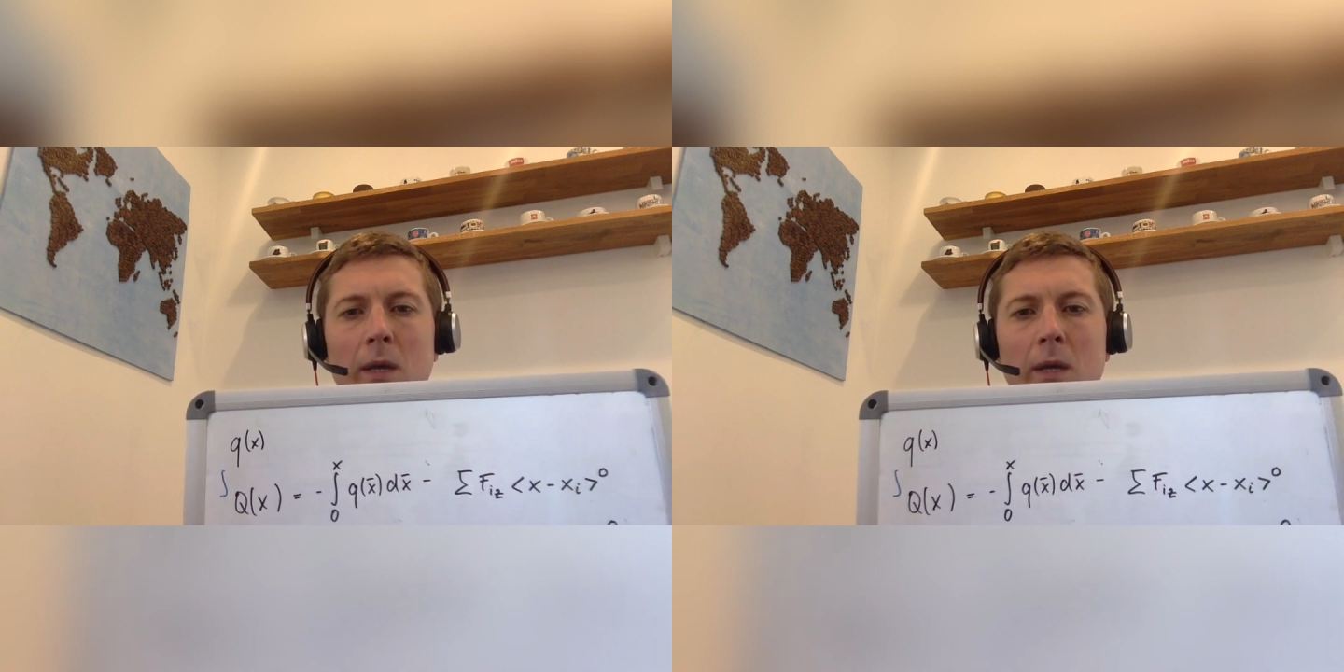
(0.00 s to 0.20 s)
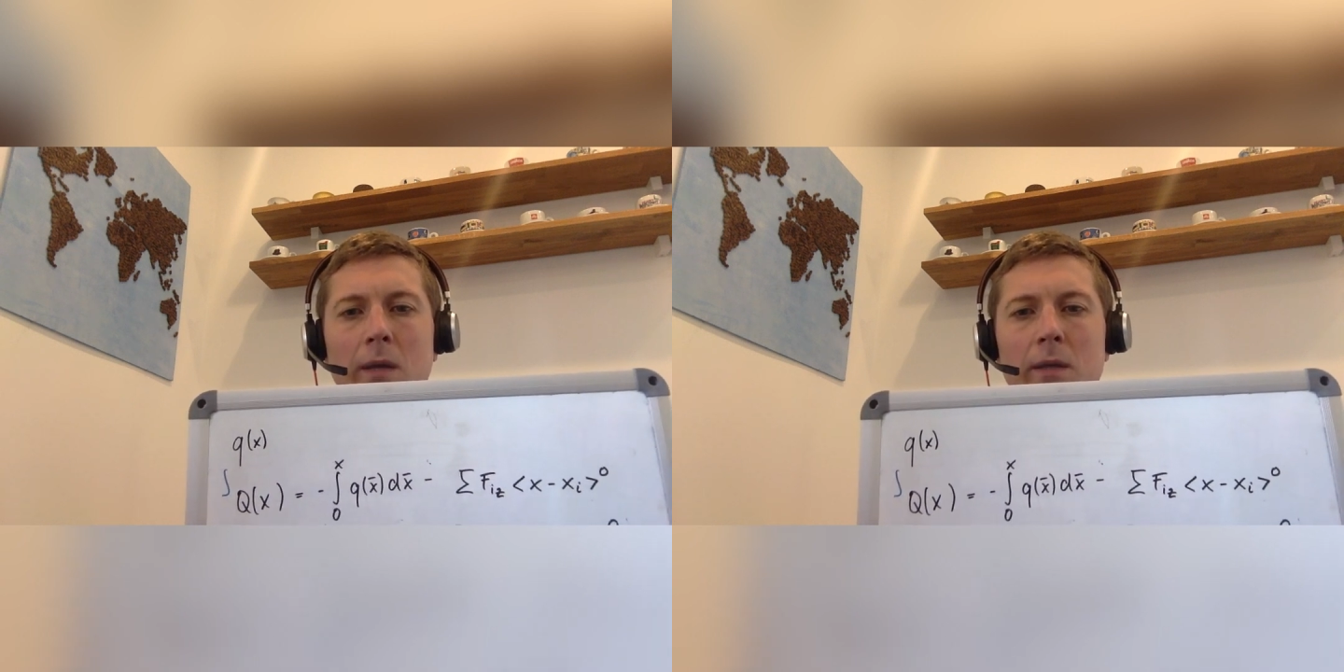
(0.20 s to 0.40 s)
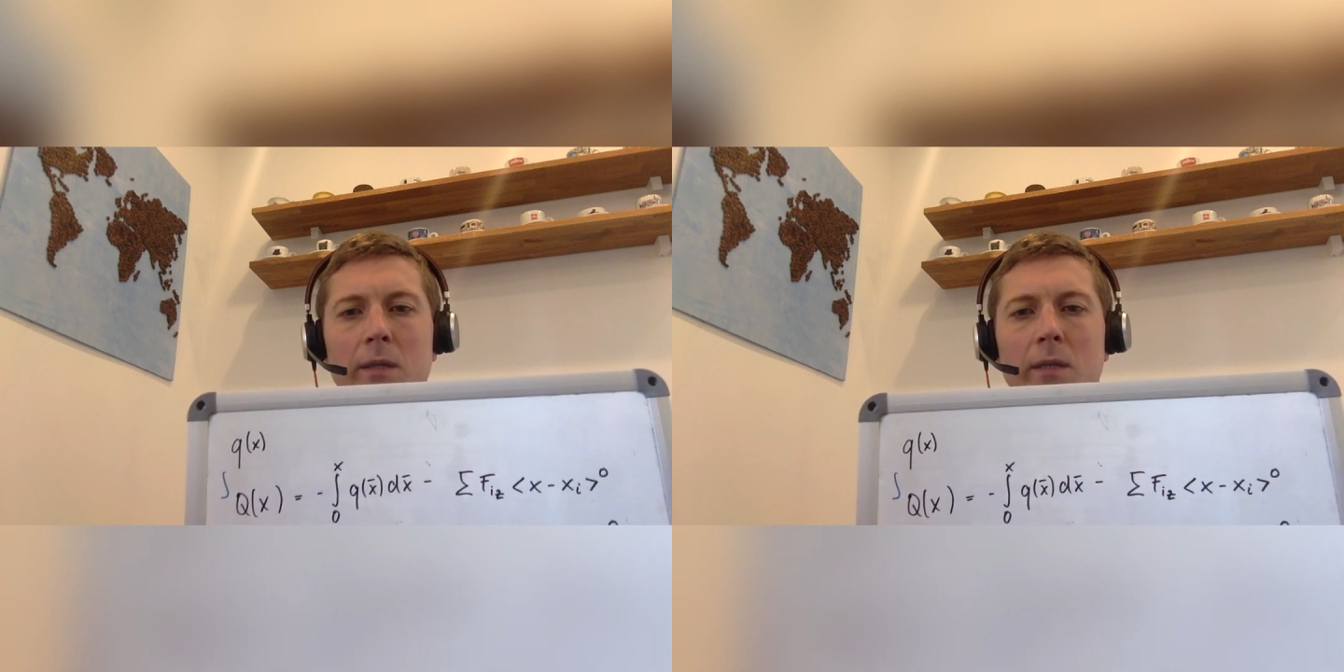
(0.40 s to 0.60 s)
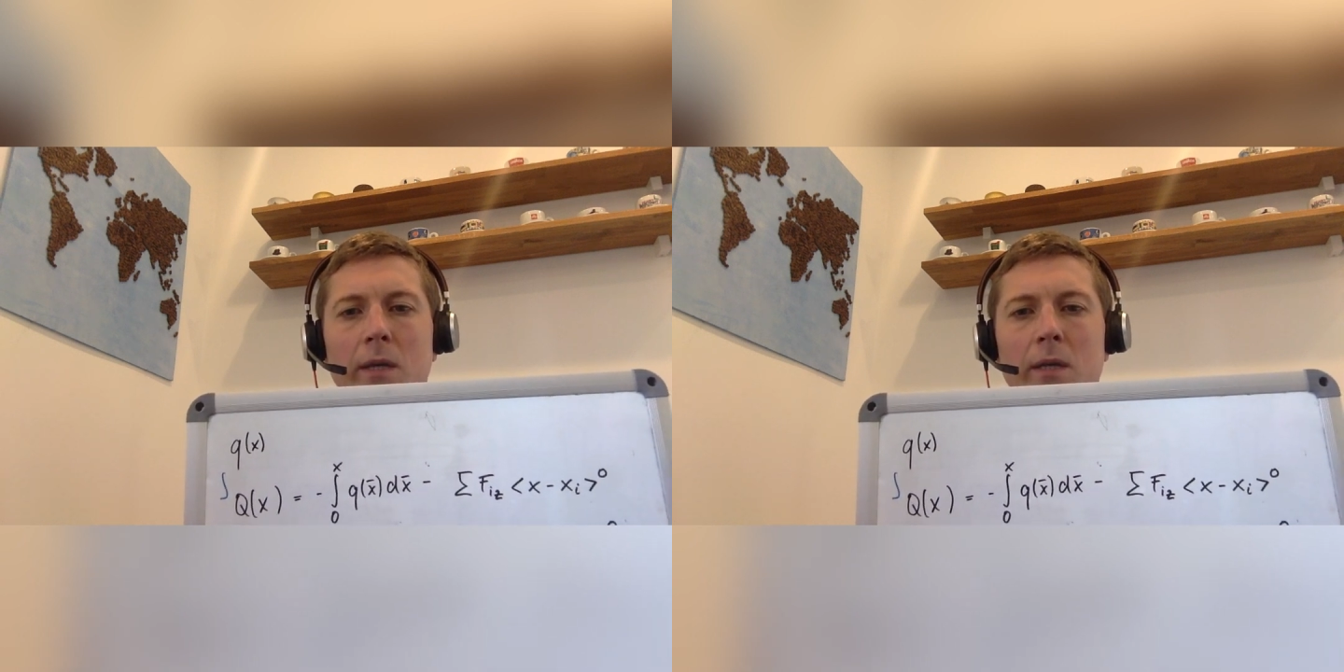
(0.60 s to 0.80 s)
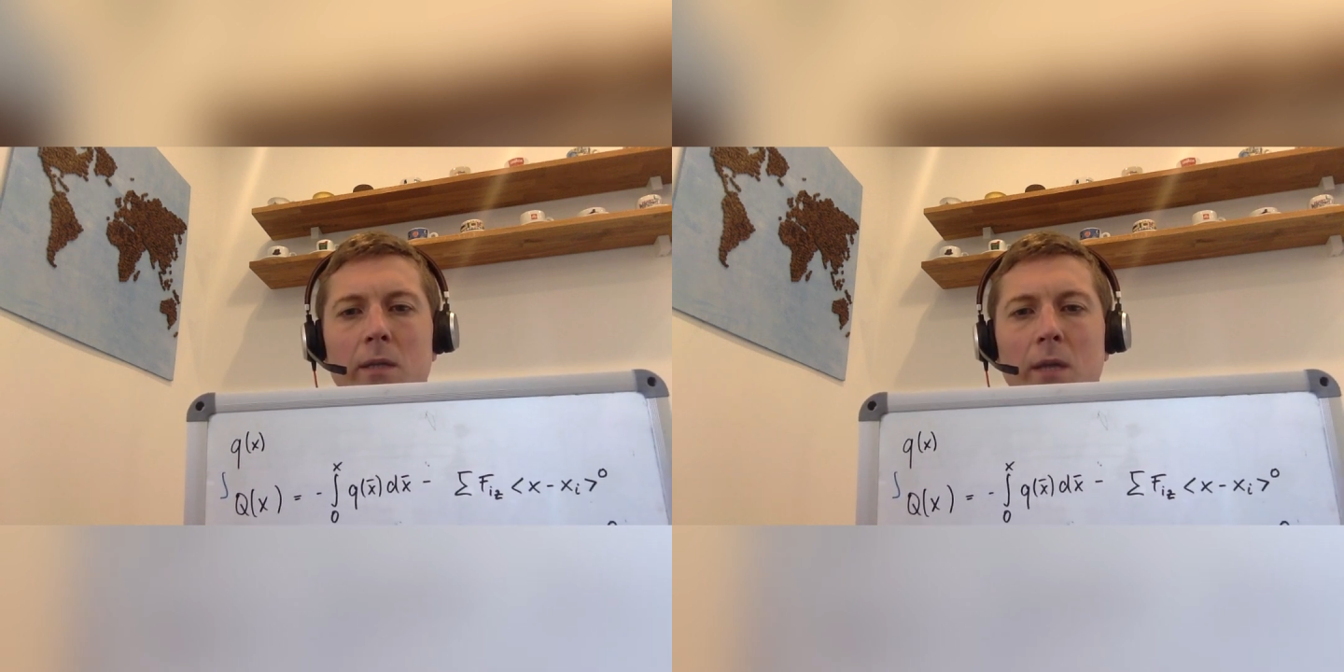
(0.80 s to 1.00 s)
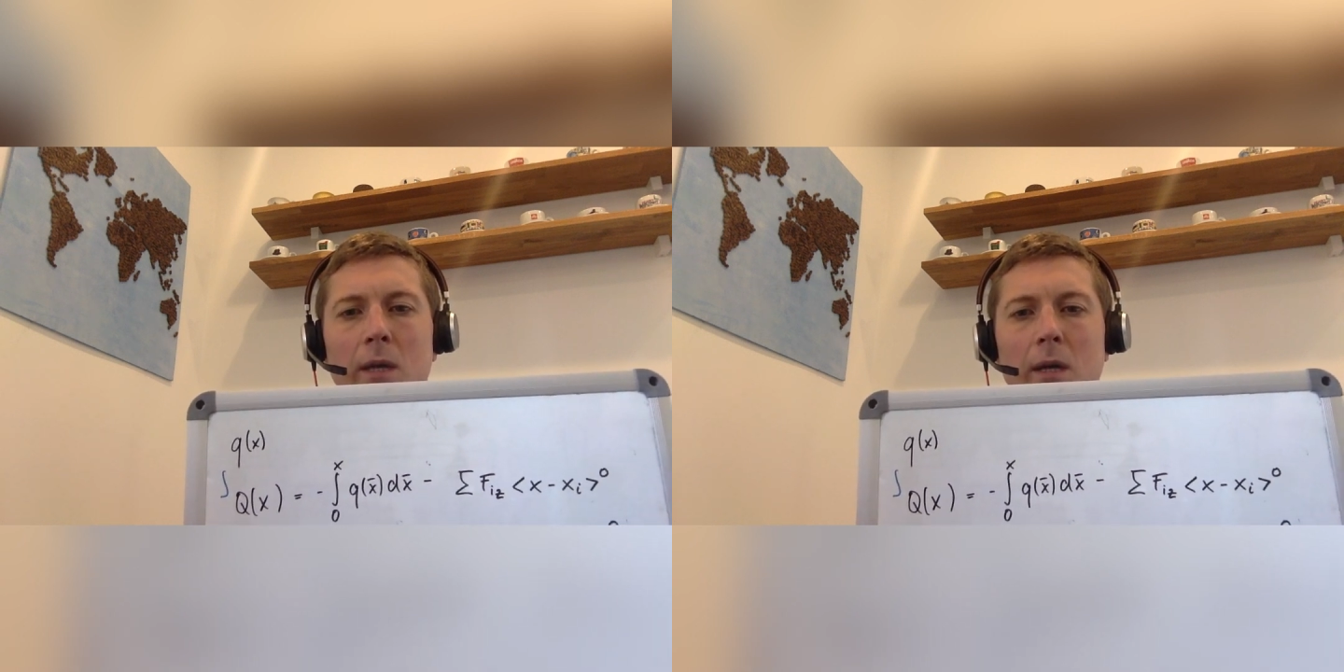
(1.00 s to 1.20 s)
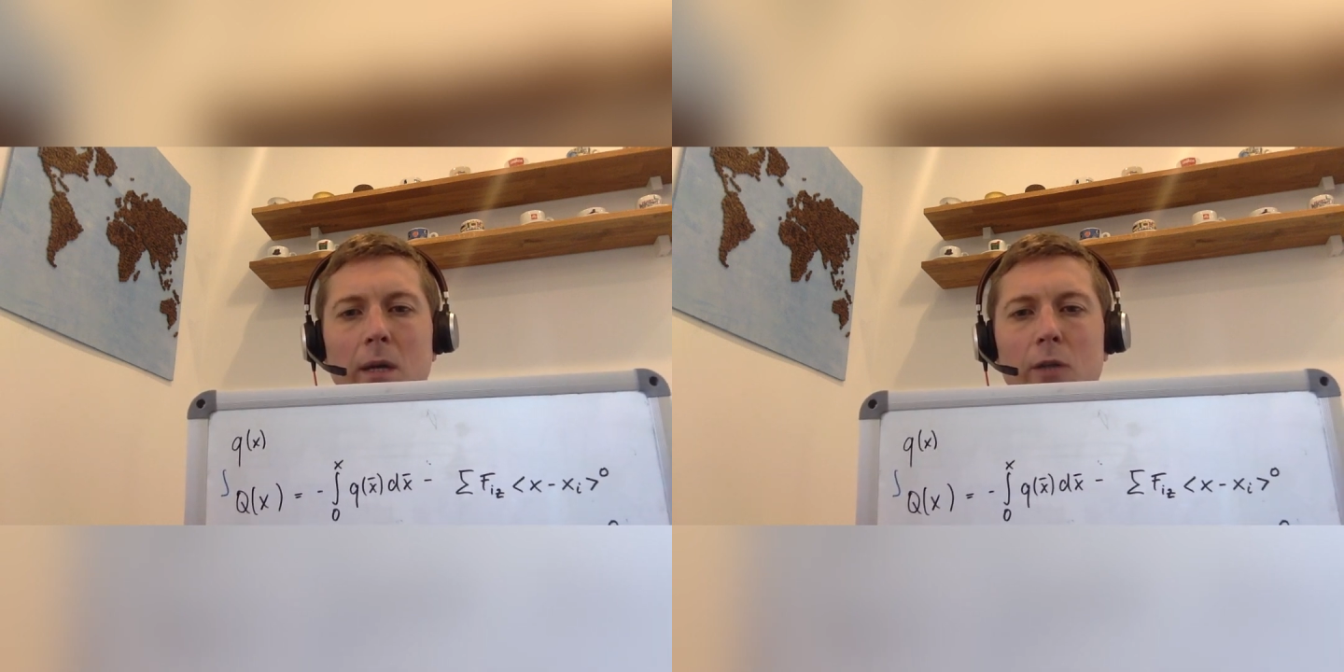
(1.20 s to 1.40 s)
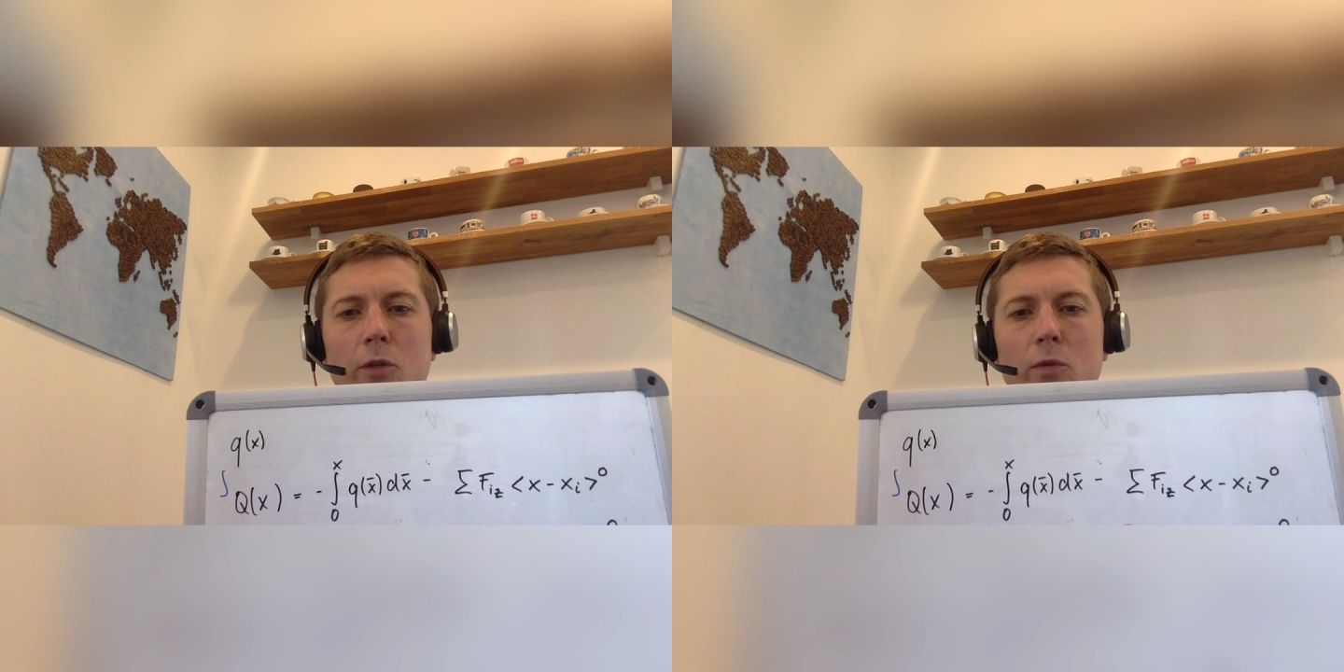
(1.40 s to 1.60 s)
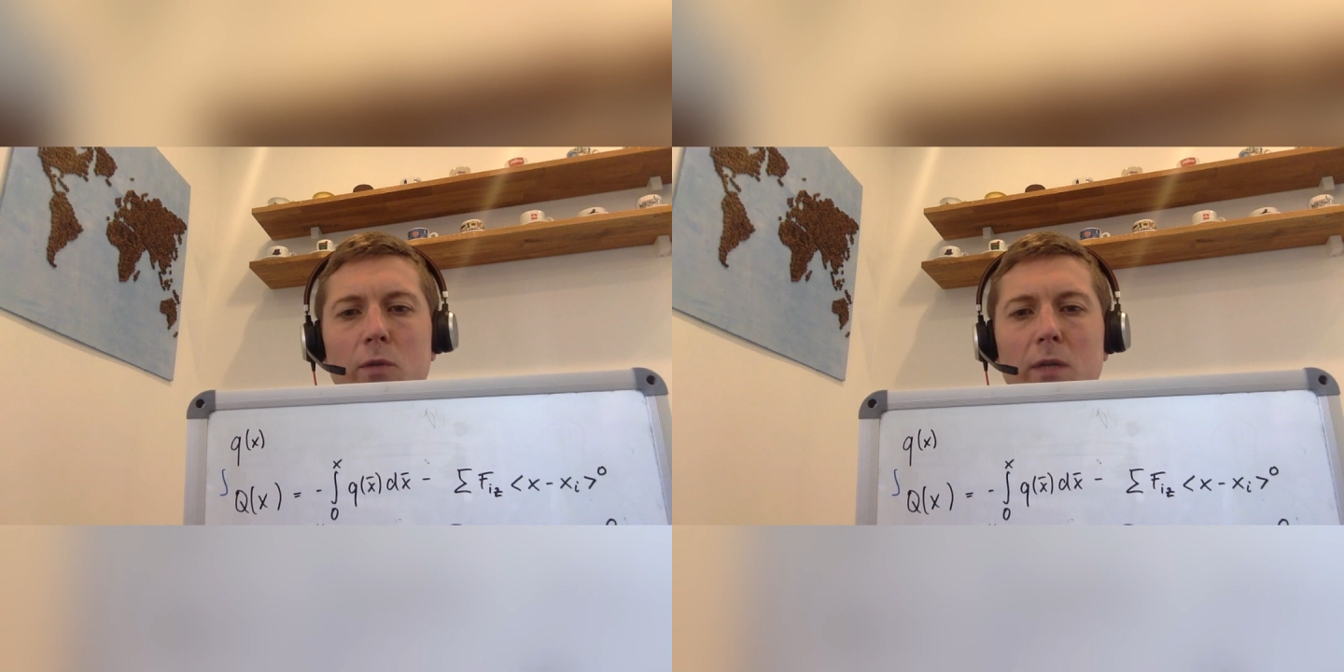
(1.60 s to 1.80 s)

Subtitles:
In this case, I choose